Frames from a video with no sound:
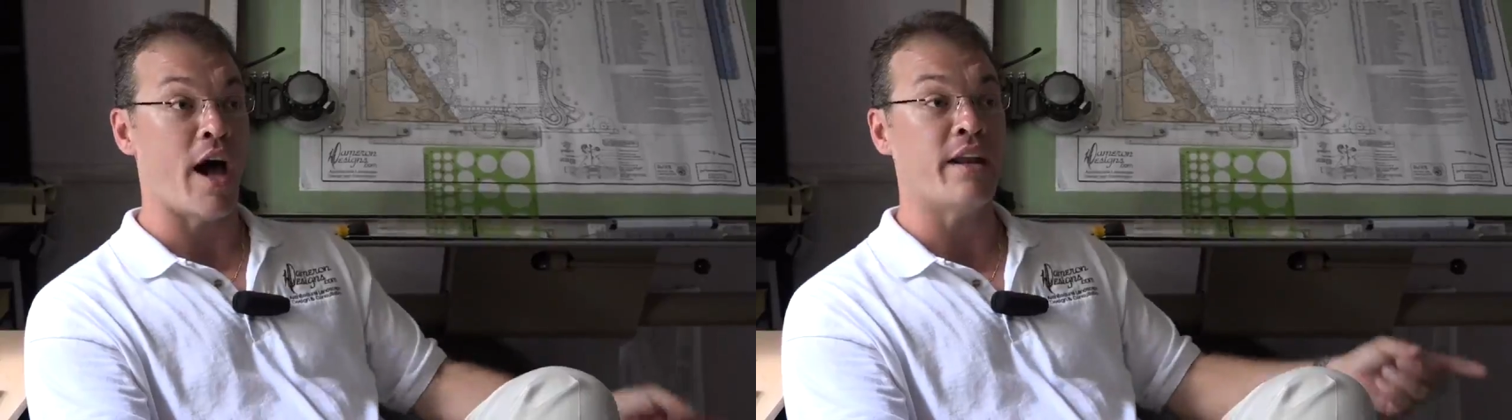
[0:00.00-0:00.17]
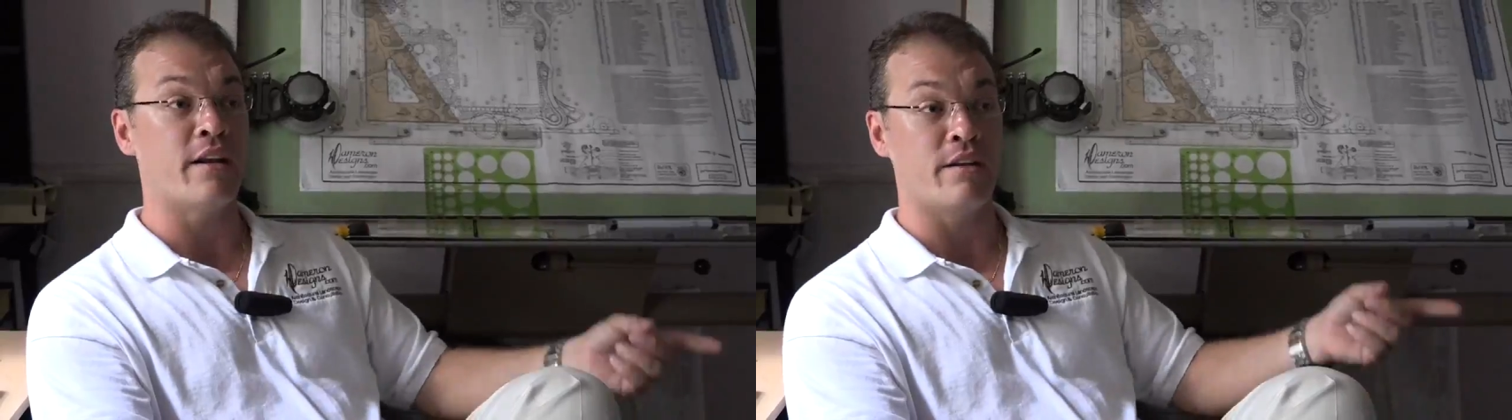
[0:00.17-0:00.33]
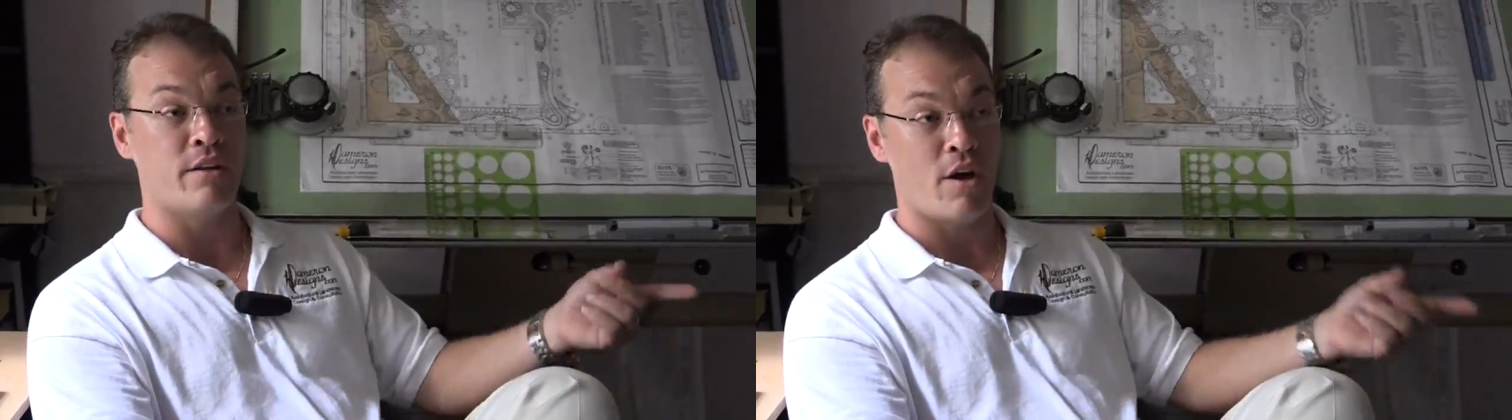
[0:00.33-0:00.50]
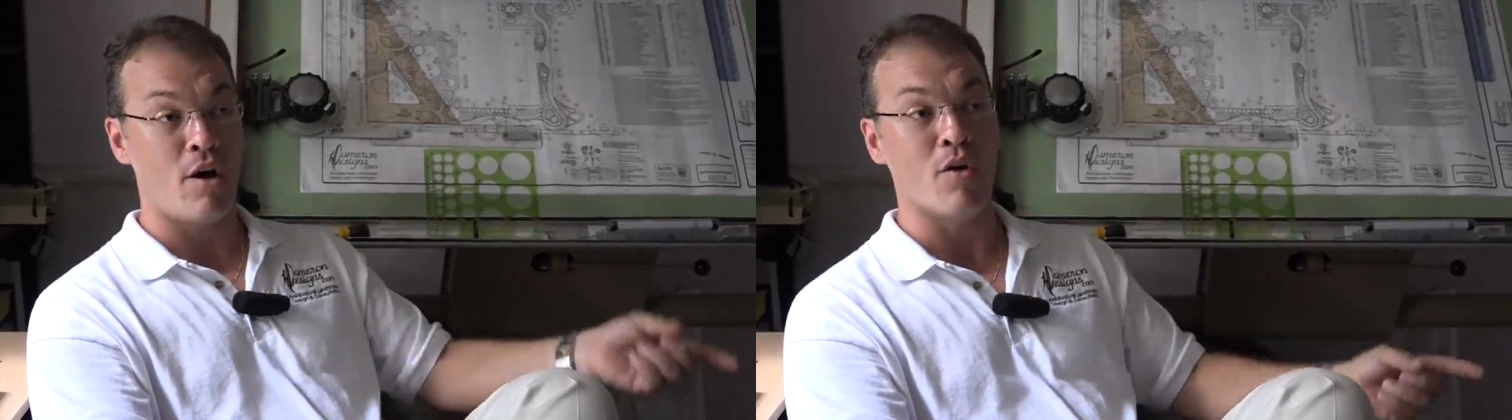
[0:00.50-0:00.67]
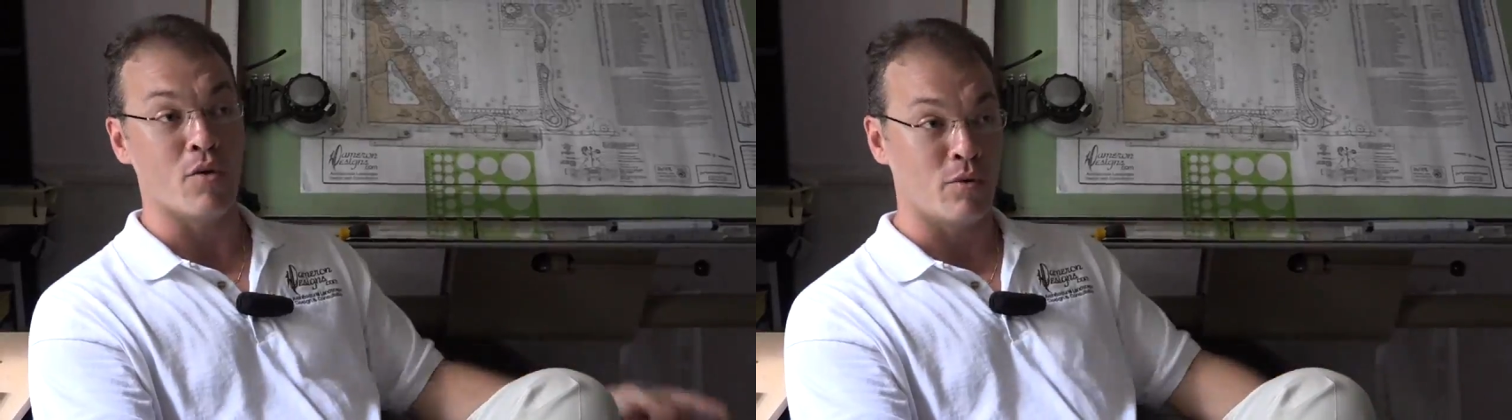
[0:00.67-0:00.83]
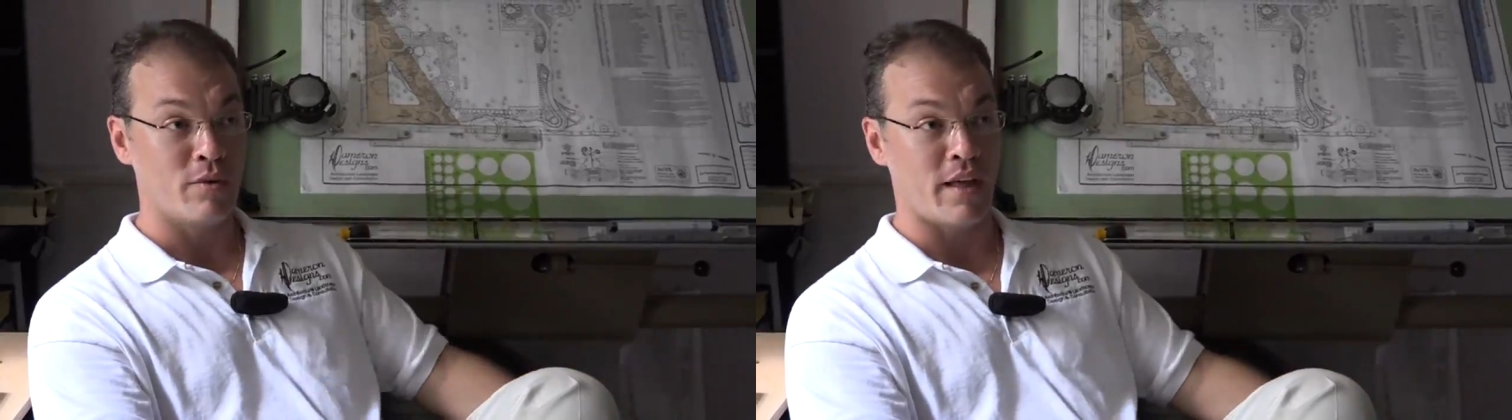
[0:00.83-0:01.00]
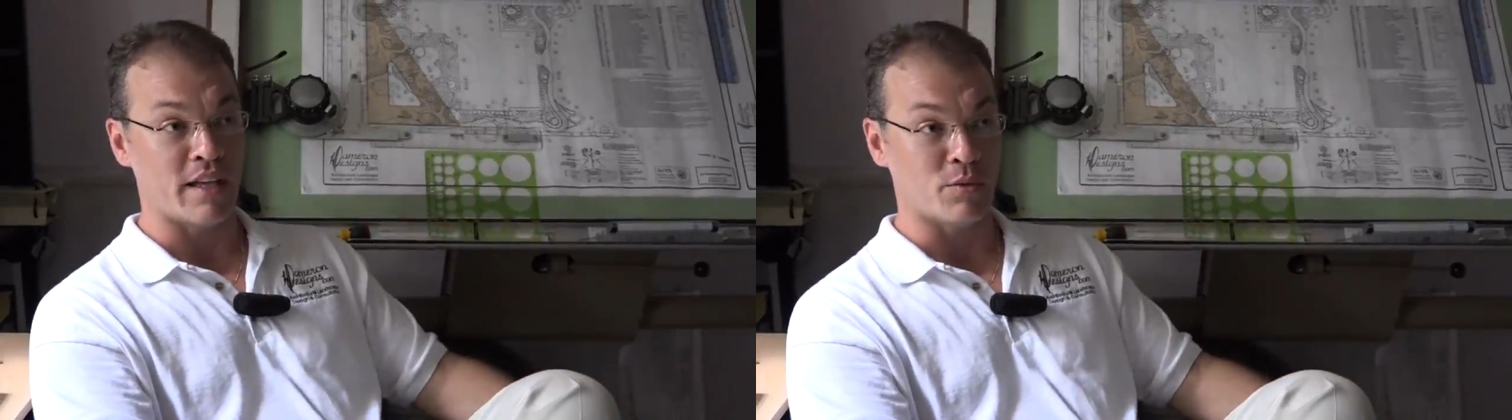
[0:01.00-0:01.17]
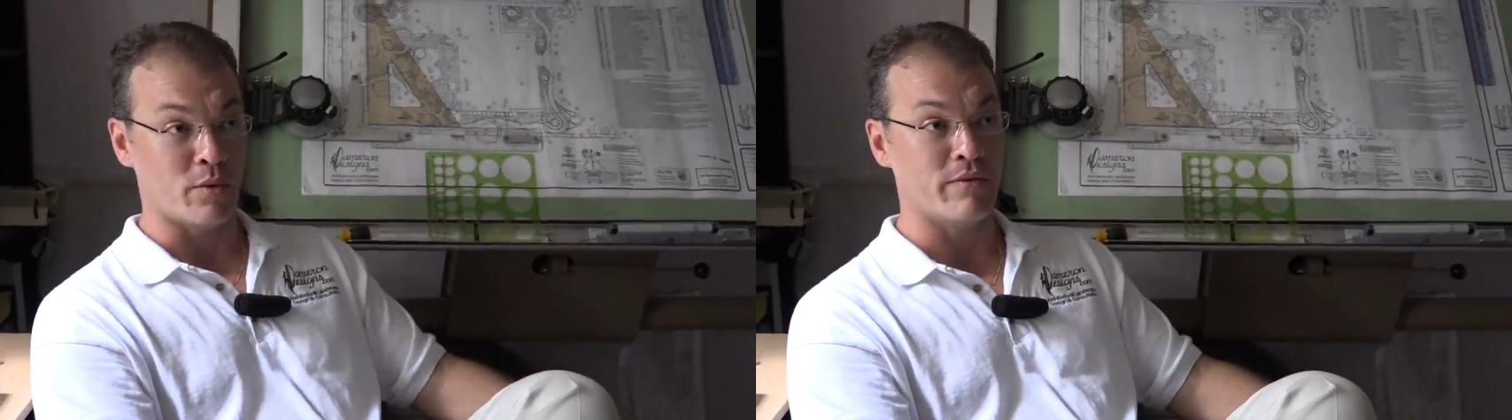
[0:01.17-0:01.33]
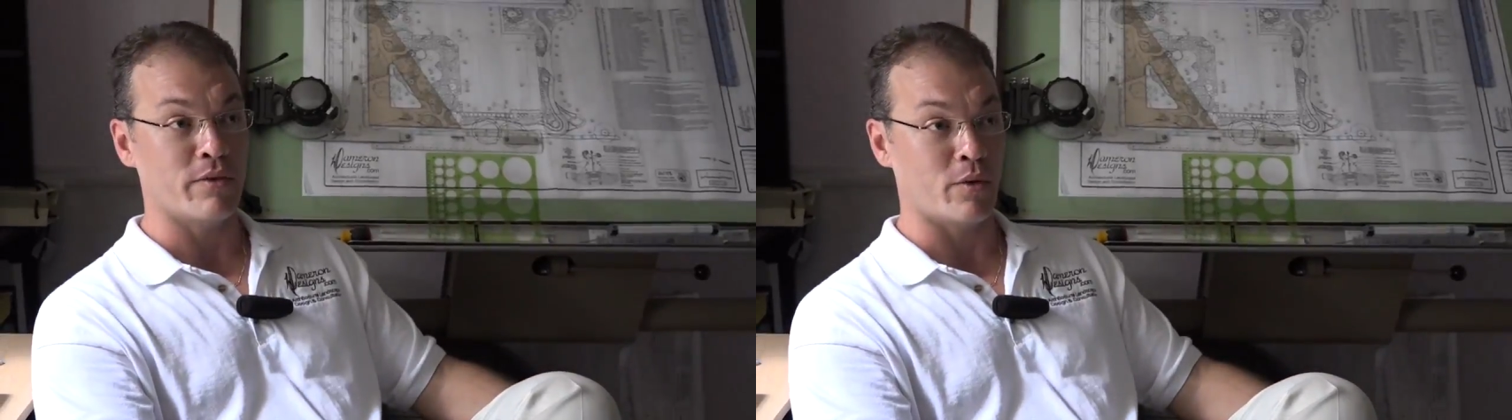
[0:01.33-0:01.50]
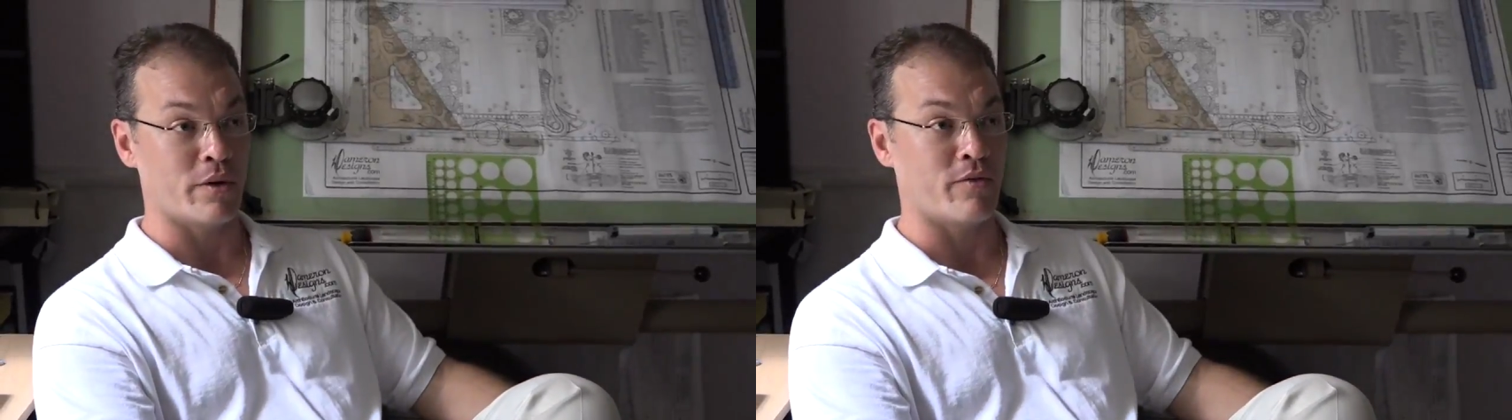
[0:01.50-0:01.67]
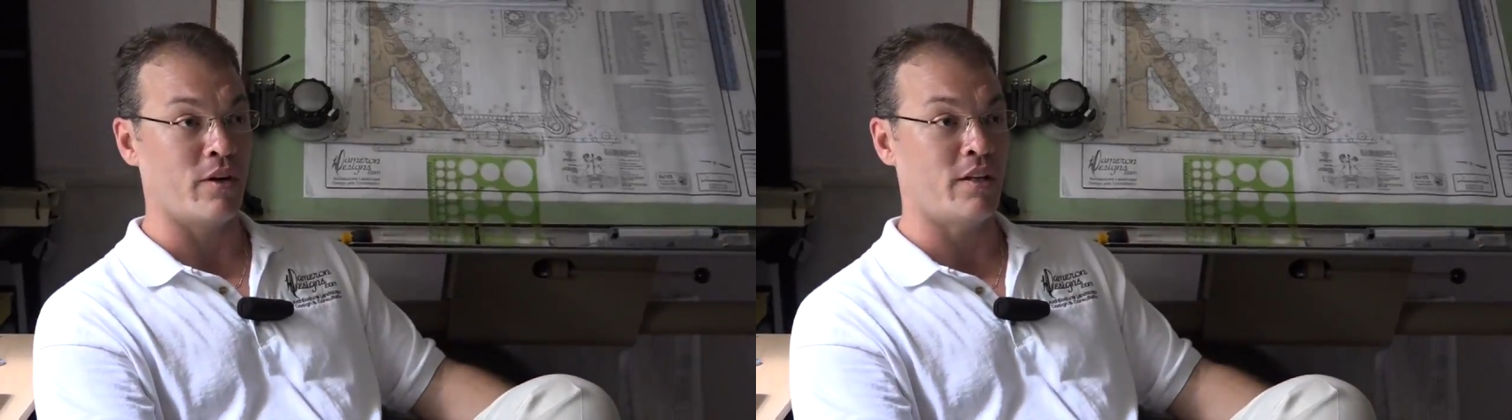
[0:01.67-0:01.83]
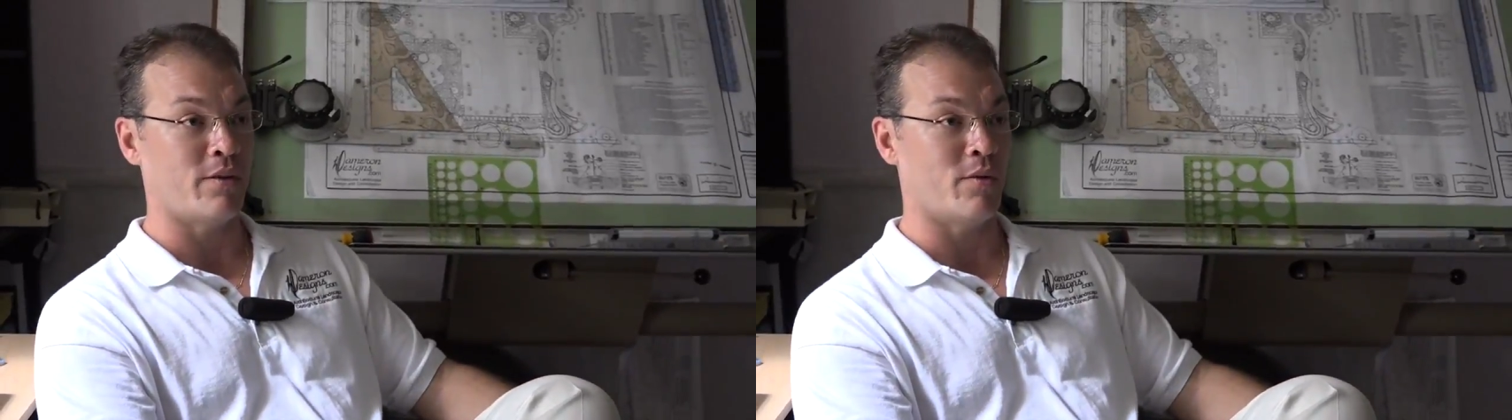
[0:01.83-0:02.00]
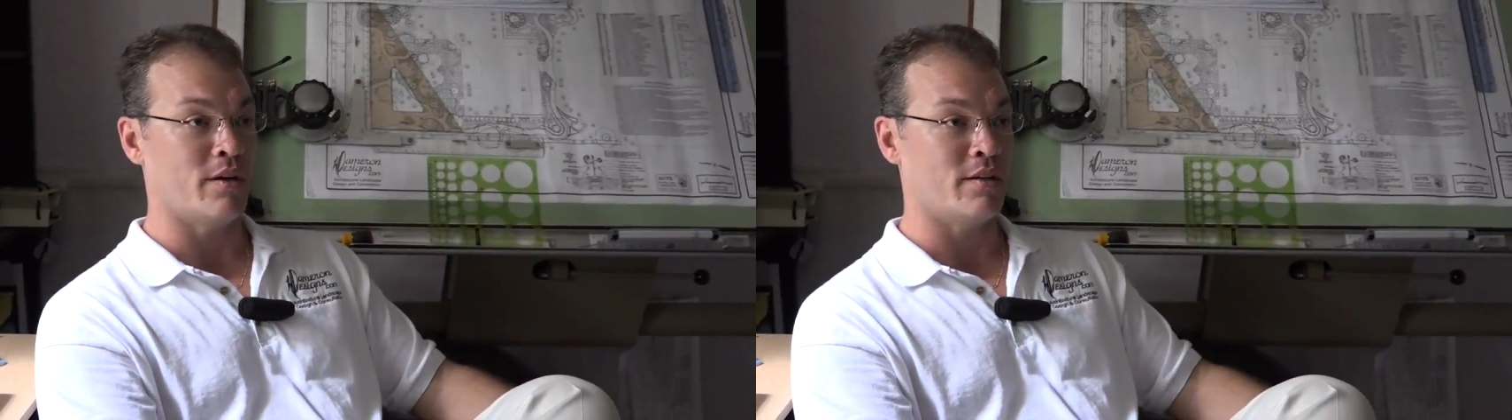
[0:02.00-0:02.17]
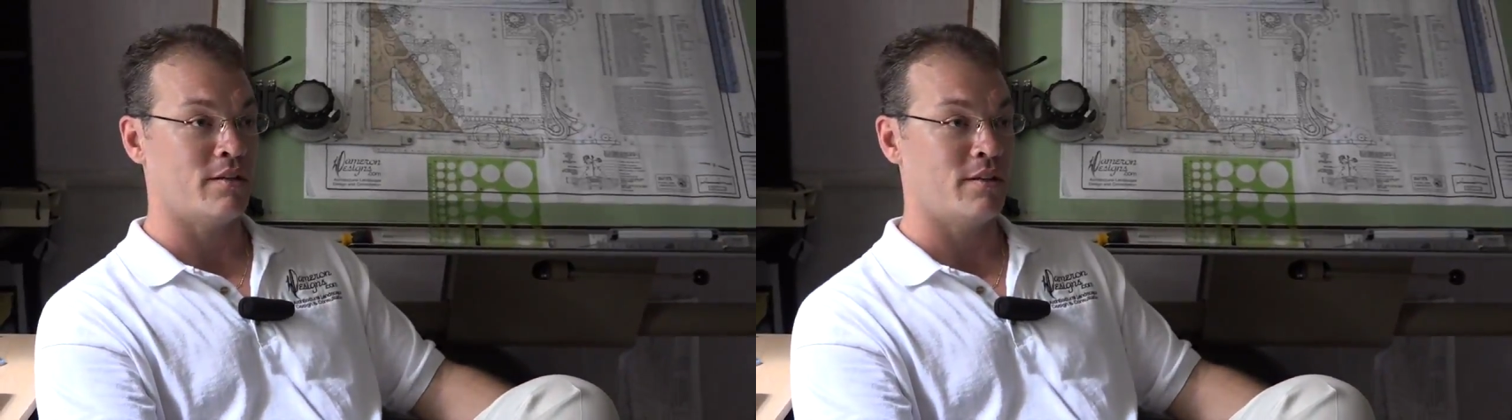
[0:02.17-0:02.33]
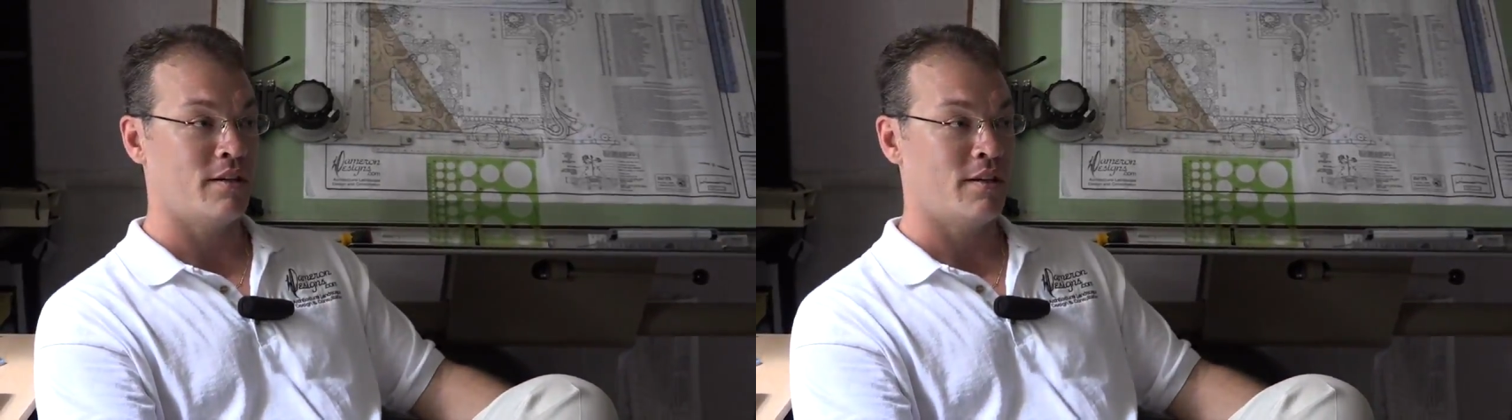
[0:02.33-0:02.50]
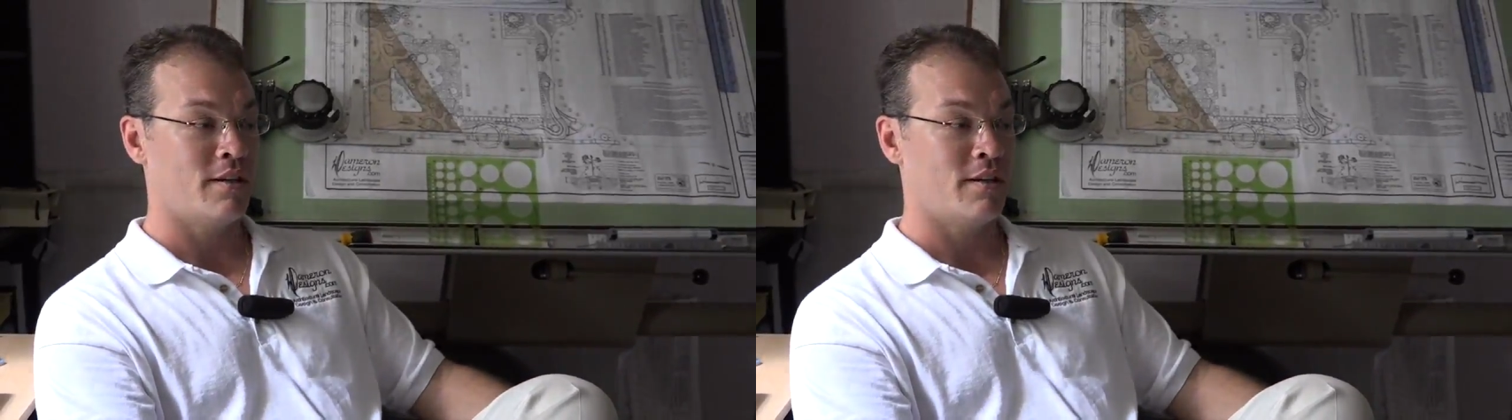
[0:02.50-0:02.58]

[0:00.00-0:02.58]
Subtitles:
I didn't know that's what Florida friendly was.